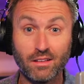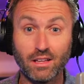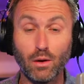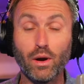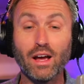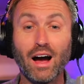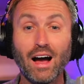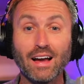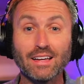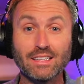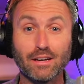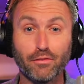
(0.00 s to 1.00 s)
That way
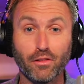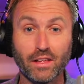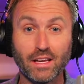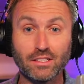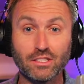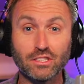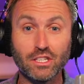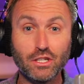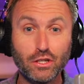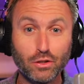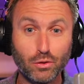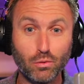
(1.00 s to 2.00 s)
I definitely get to see
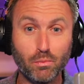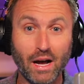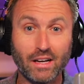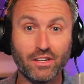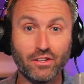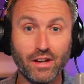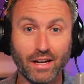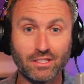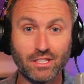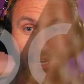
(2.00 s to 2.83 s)
you back here next